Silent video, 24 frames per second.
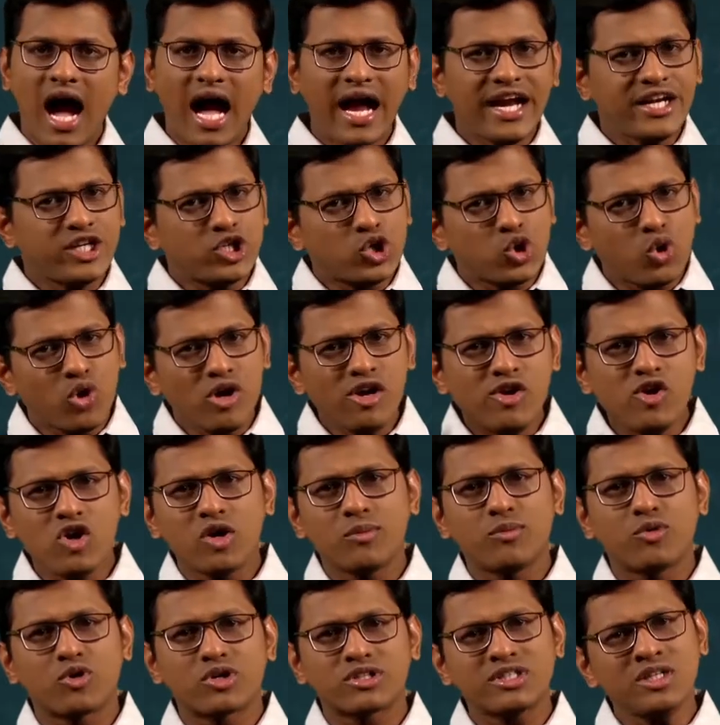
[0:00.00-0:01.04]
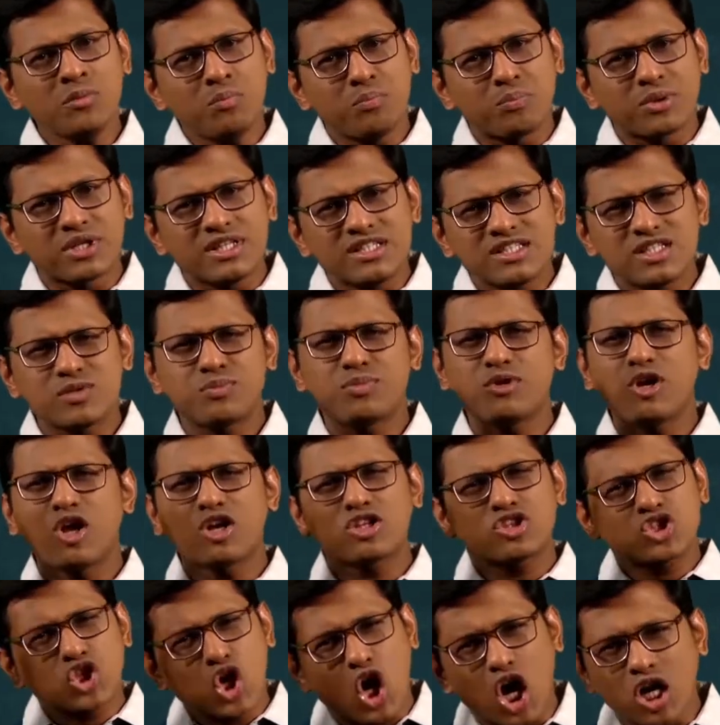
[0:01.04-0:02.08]
I told you about the principle
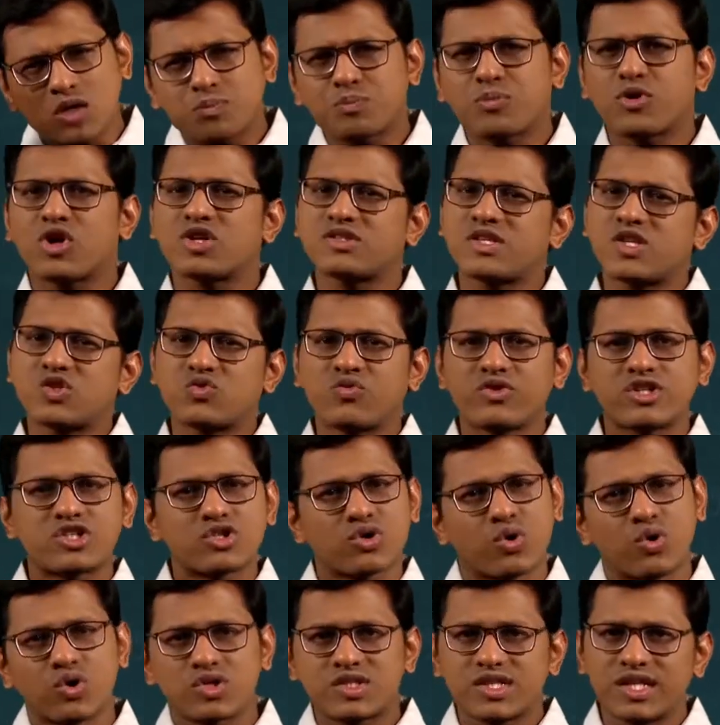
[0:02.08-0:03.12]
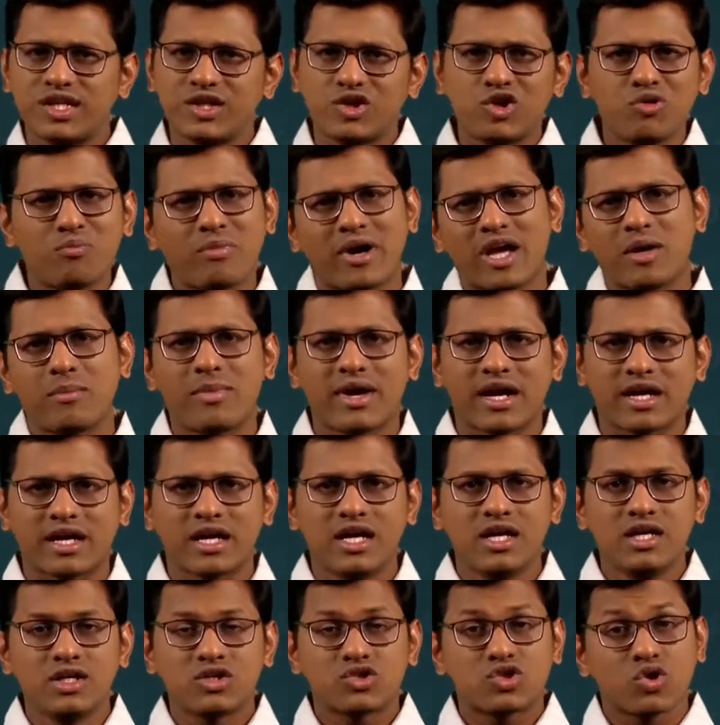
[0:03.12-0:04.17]
or thought process which goes into buyback.